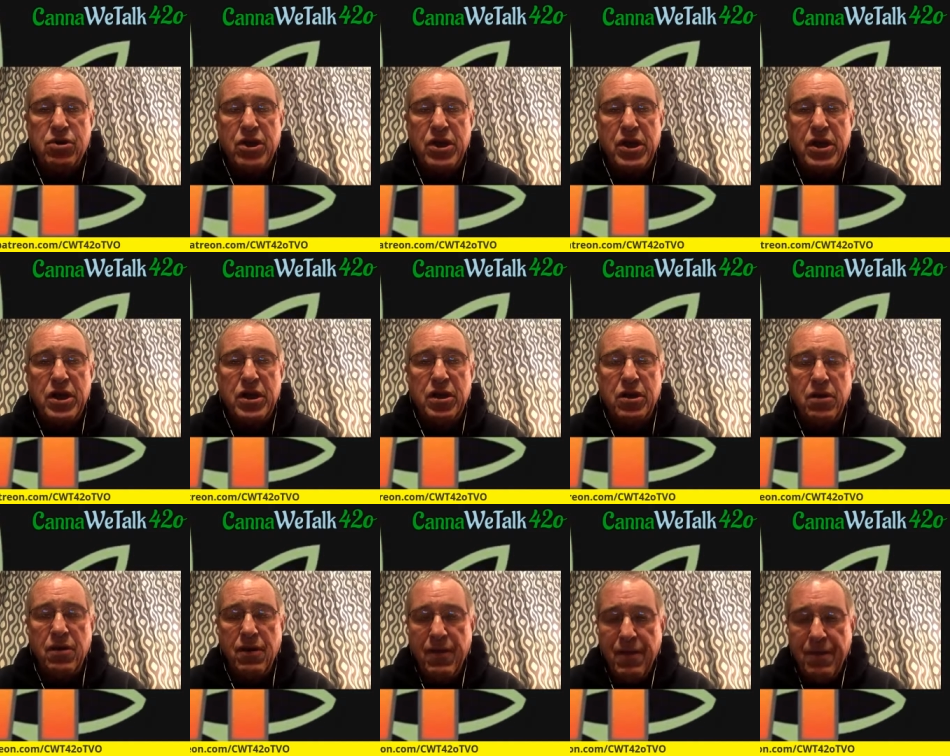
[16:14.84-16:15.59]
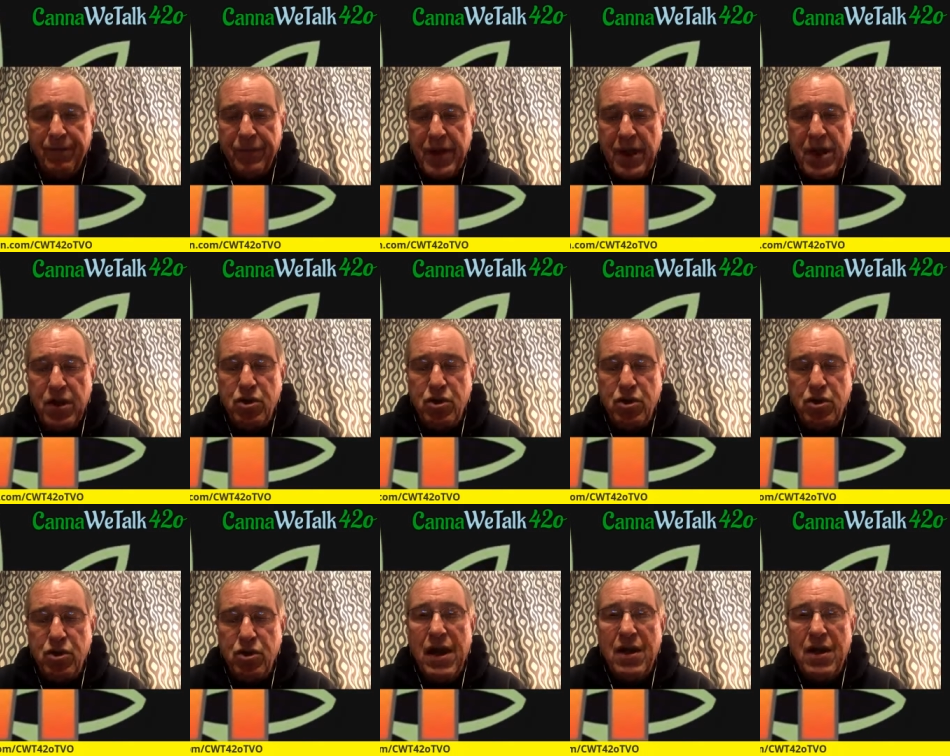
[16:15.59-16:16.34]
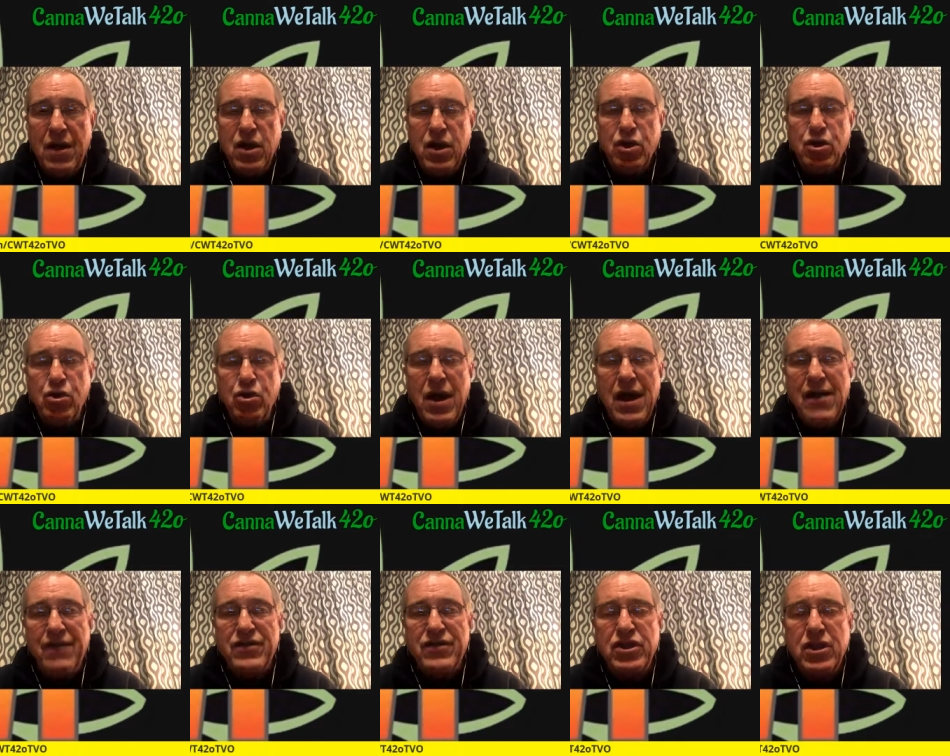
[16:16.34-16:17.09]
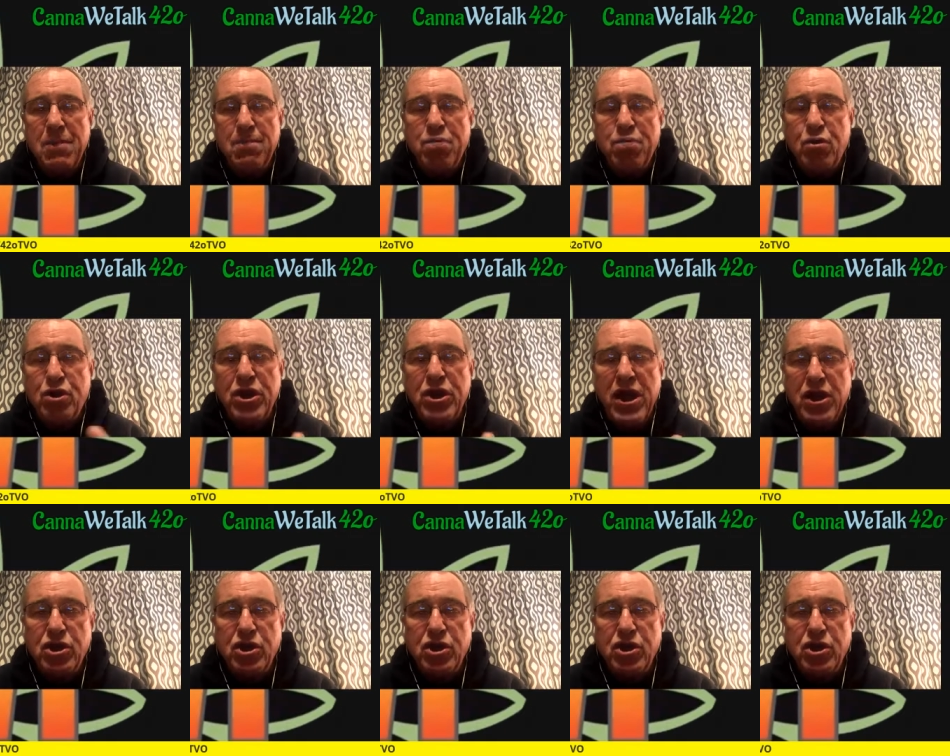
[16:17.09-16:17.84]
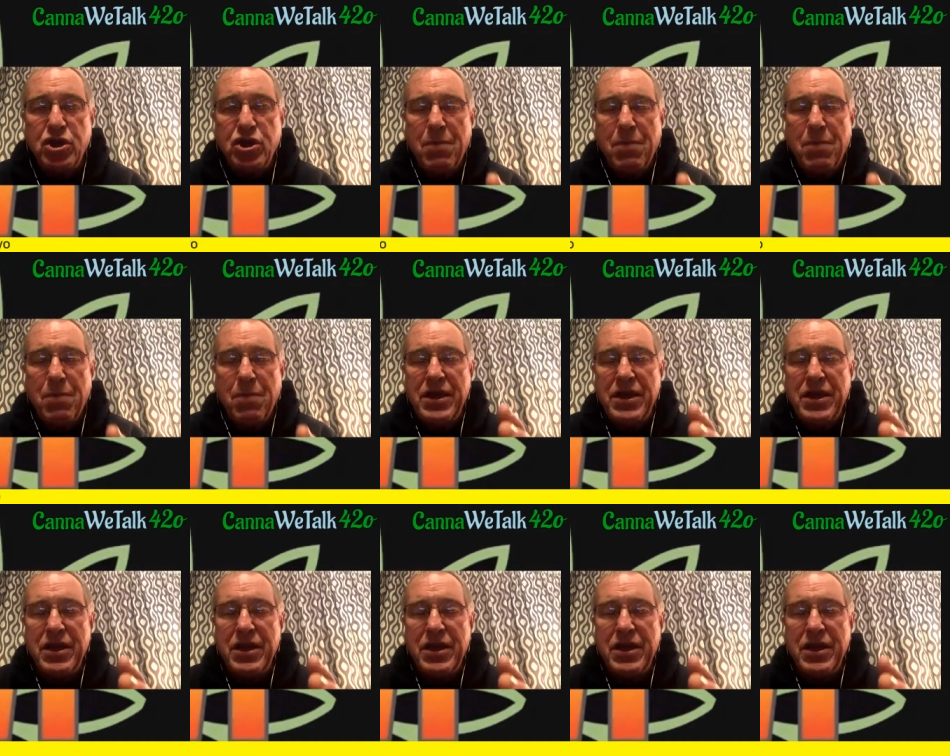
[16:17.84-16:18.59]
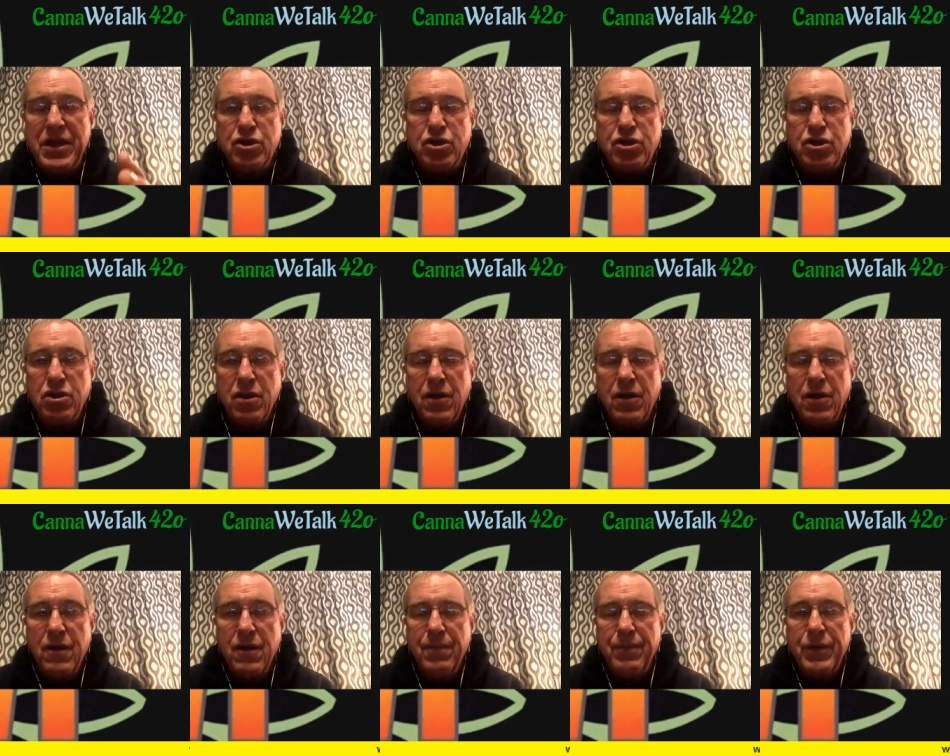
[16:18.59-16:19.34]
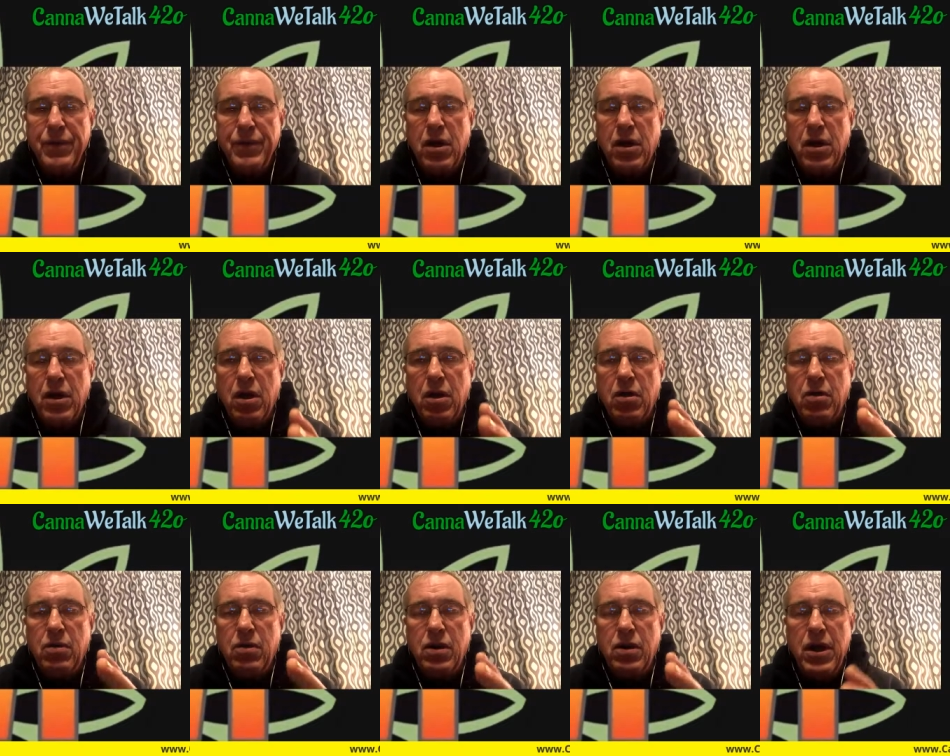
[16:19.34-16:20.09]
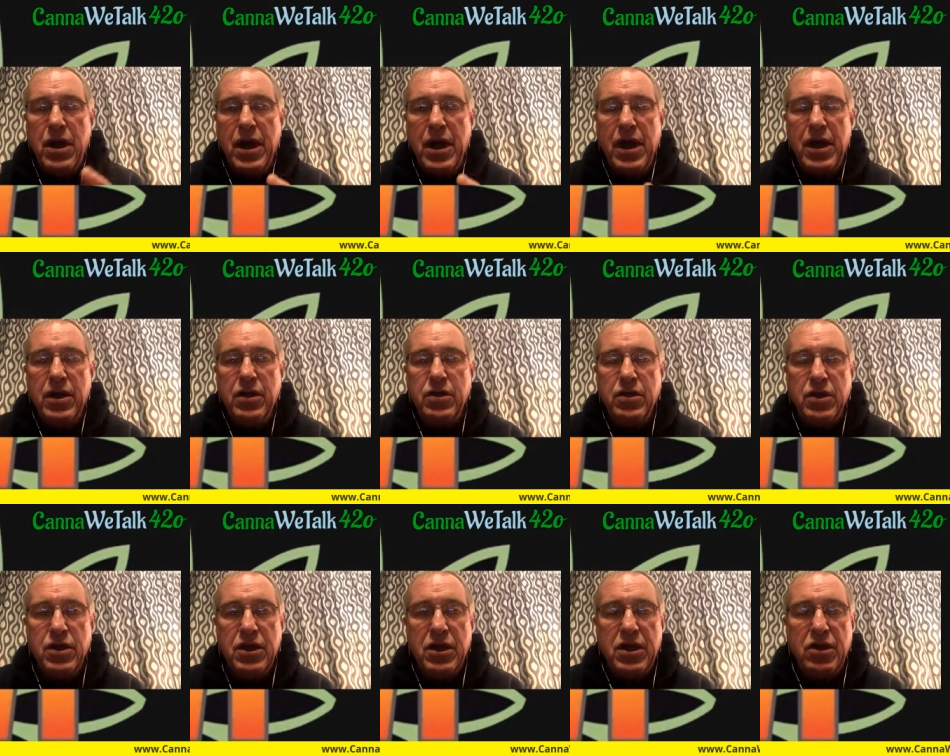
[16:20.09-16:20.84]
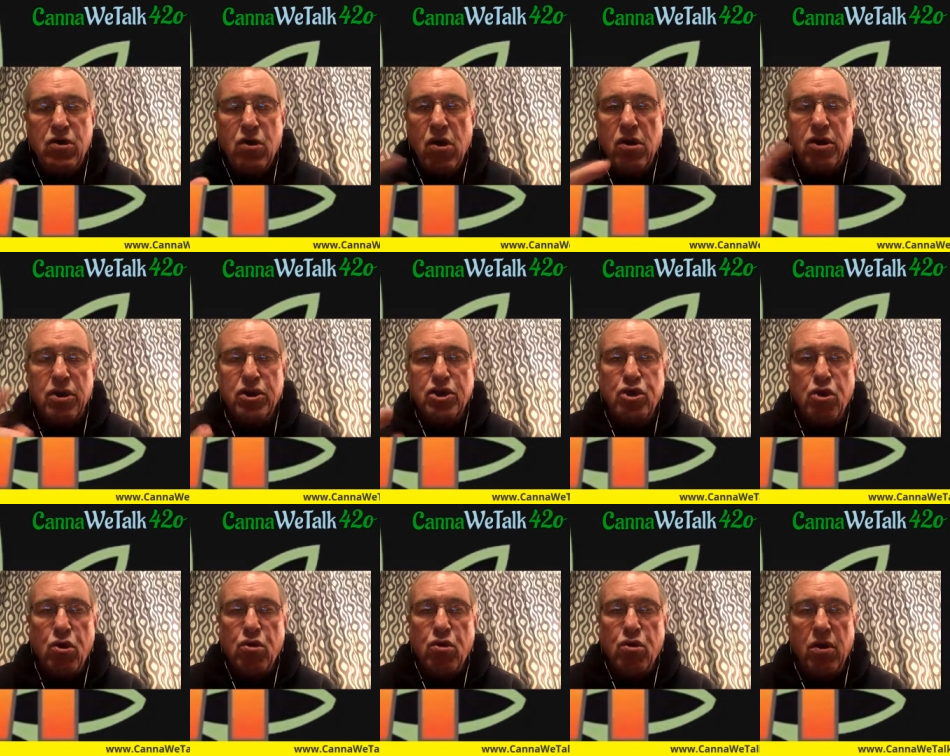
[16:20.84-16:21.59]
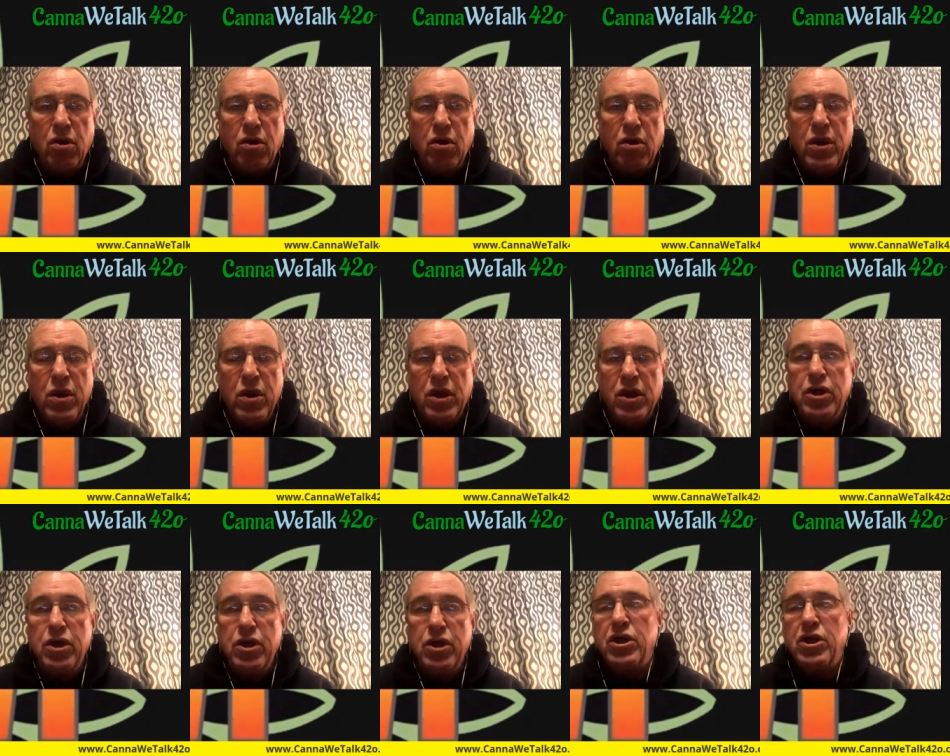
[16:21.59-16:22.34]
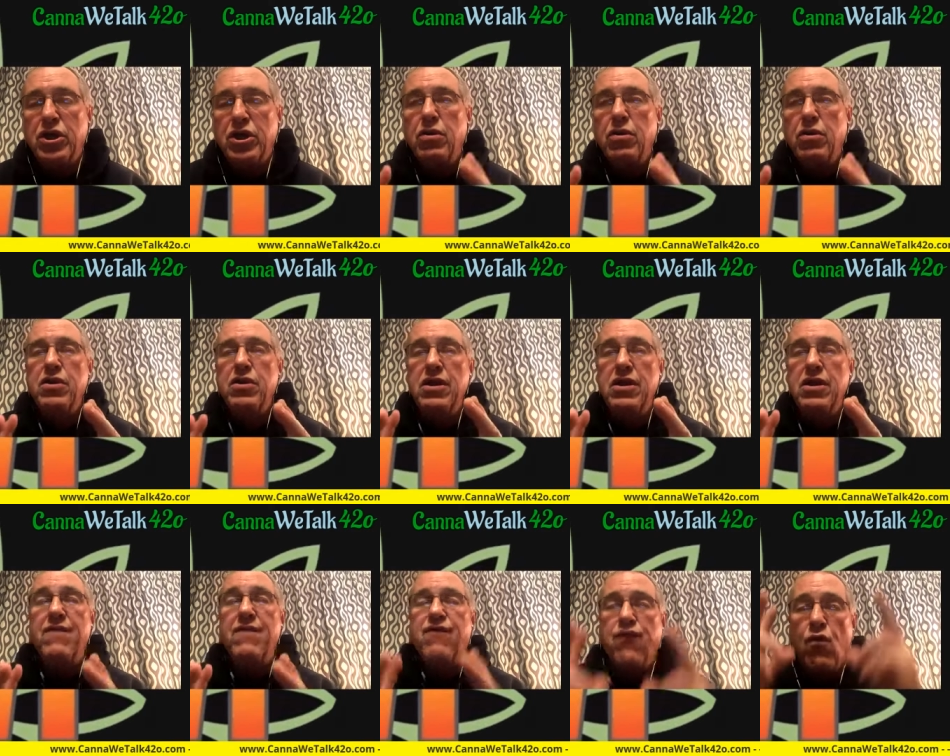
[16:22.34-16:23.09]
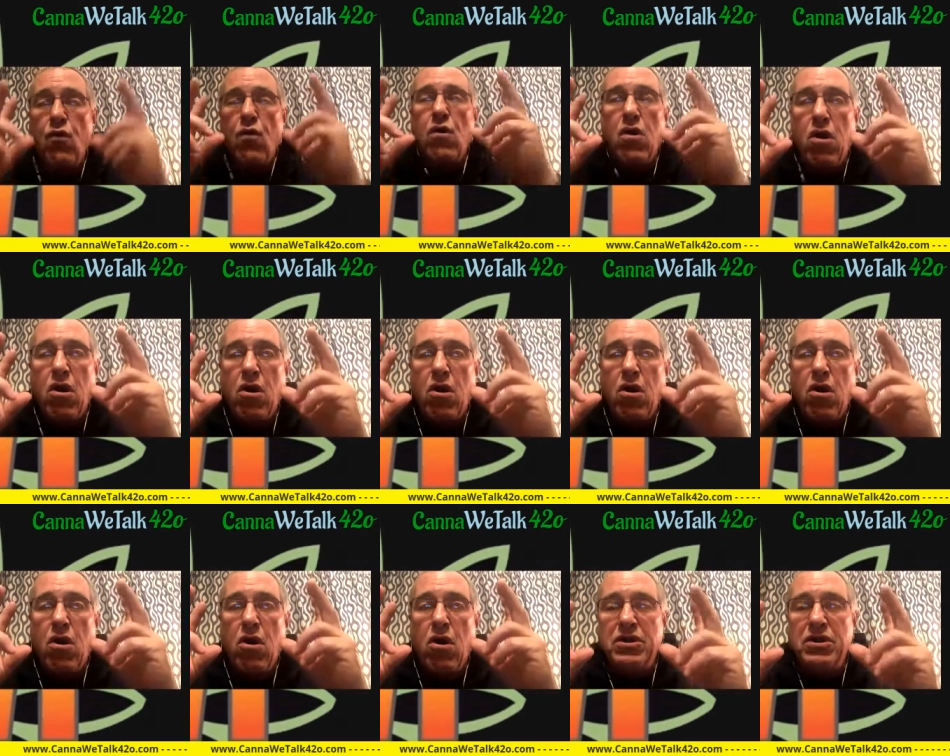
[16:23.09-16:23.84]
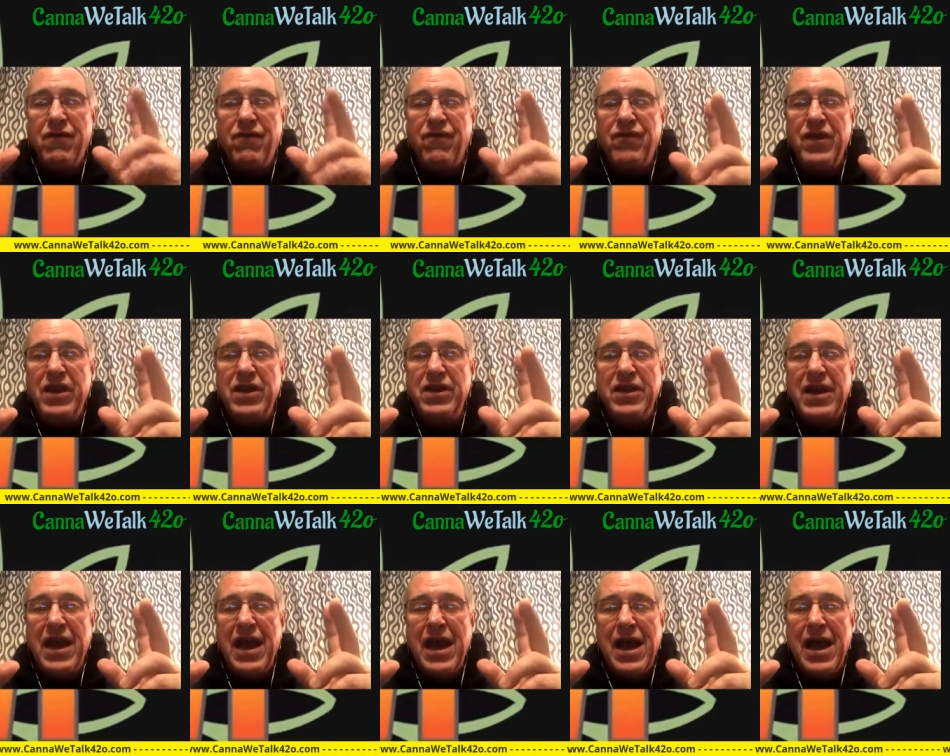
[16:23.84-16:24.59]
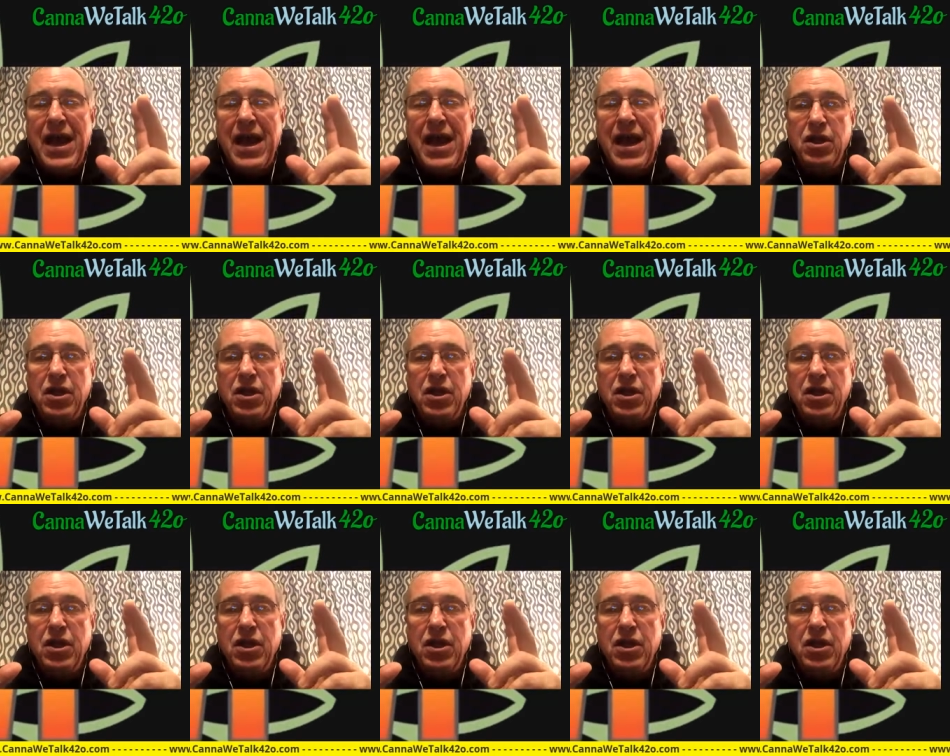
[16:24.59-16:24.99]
thing, and you have some protection. The body has they call it circle of Willis, and you have 4 arteries that feed that.